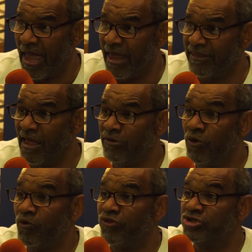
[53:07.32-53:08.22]
and they
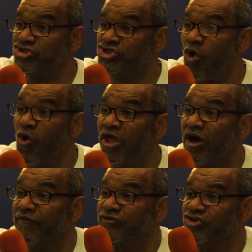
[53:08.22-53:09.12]
know the joy
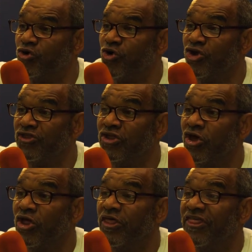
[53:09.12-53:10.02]
of doing
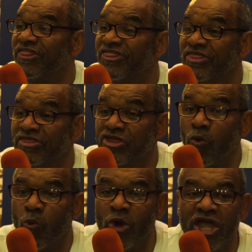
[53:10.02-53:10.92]
the
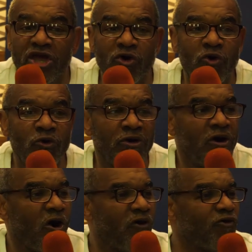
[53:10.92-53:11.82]
will
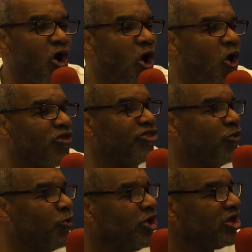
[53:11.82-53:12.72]
of all the
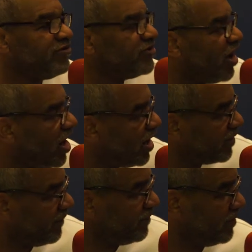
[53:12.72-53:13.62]
will of God.
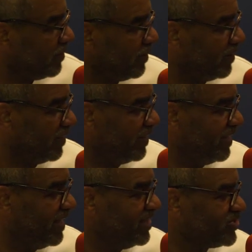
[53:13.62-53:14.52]

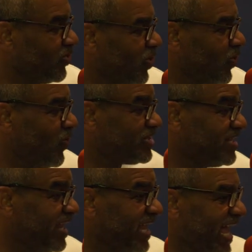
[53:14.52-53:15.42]
So the Lord
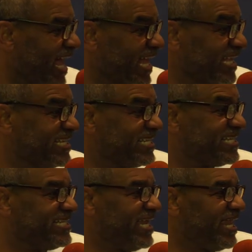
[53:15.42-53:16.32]
said,
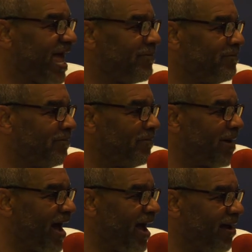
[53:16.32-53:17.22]
Sit at
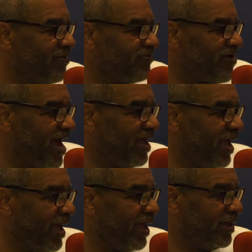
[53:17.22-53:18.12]
my right
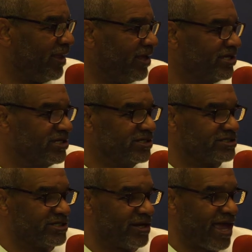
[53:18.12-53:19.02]
hand
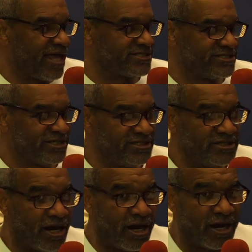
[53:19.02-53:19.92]
till I
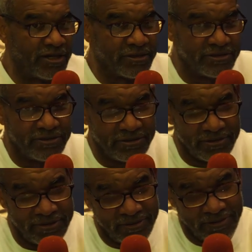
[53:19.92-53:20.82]
send
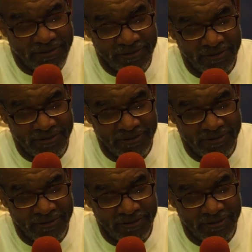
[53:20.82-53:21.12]
on.